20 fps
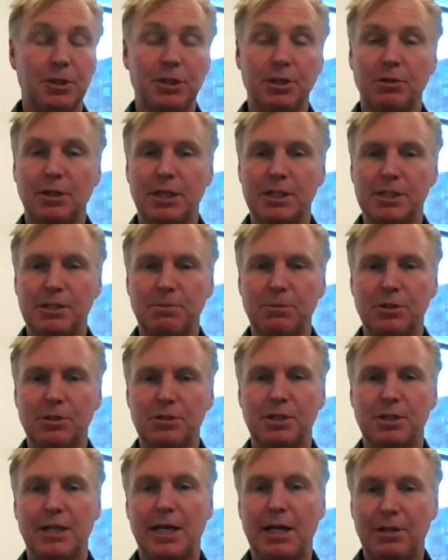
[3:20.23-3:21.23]

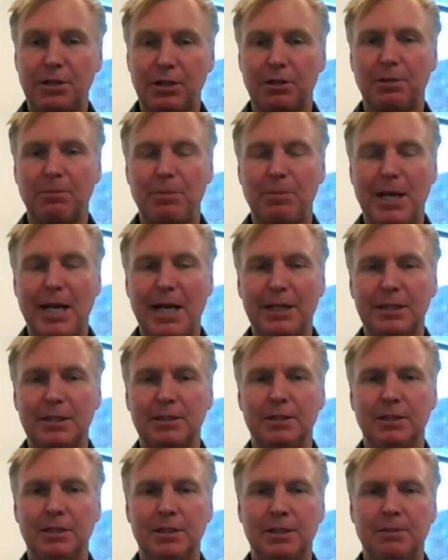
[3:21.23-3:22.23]
customers and how they're
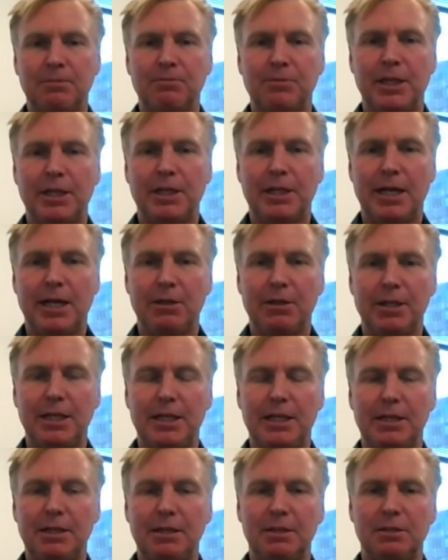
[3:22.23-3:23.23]
impacted, and how
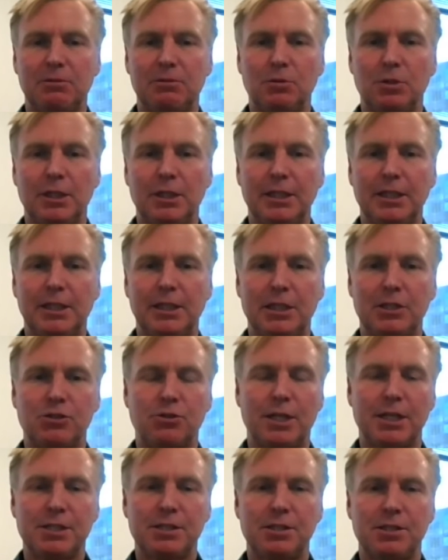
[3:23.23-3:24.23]
they really
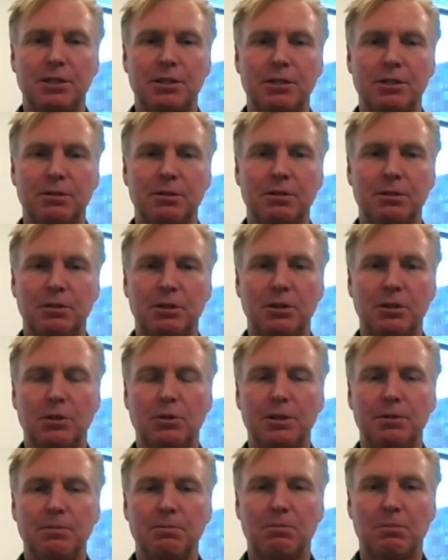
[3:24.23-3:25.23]
address their
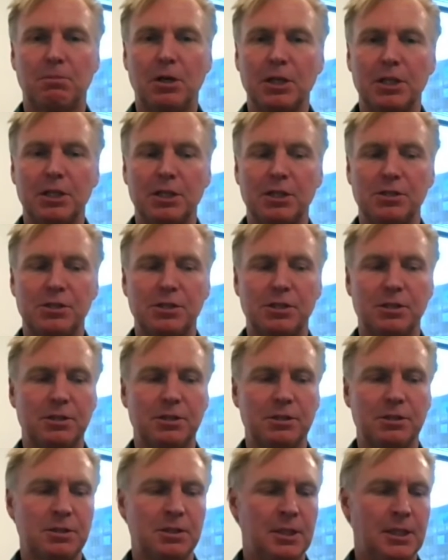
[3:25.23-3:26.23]
growing market
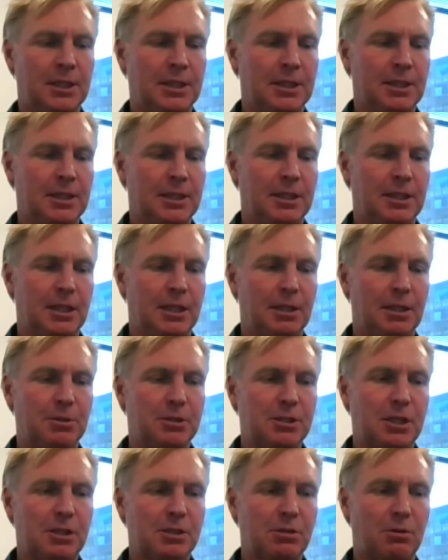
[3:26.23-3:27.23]
concerns,
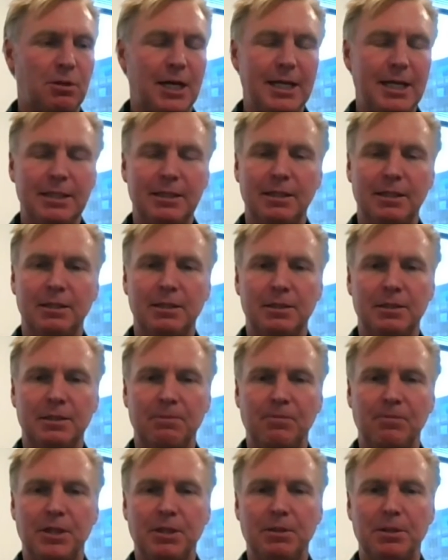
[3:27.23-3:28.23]
it's also heightened
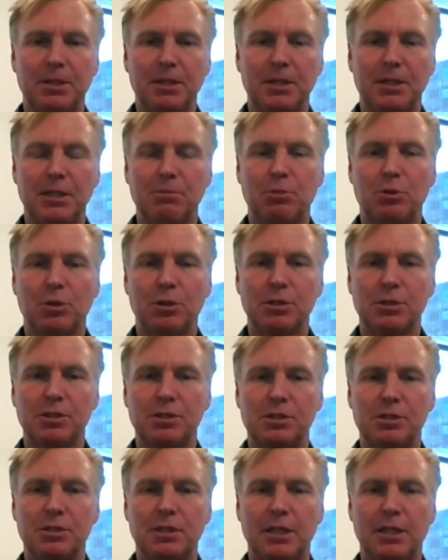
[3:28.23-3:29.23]
the
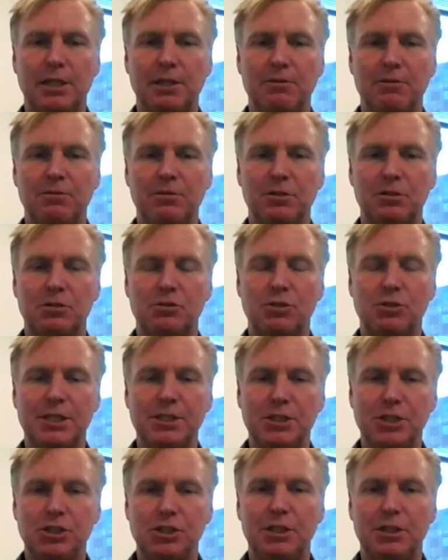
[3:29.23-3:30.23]
importance of
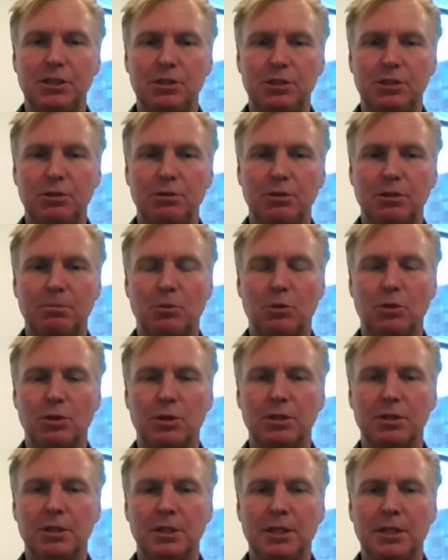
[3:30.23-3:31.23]
transitioning to a
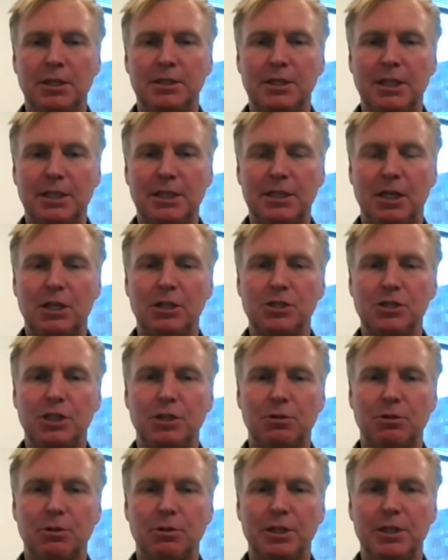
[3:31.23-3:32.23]
more
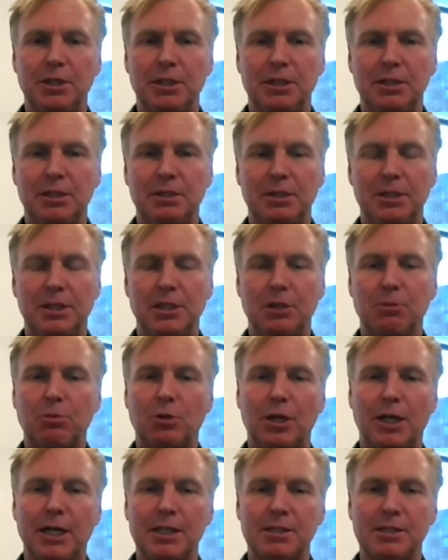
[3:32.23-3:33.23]
technology-oriented
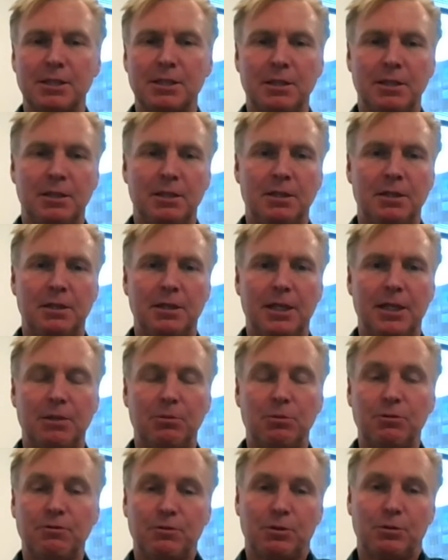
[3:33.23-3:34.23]
enterprise
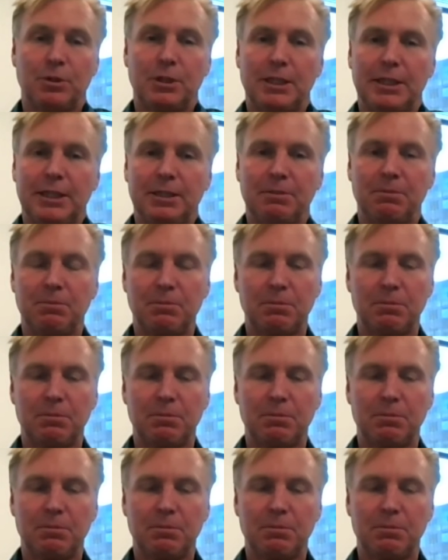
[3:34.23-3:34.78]
for really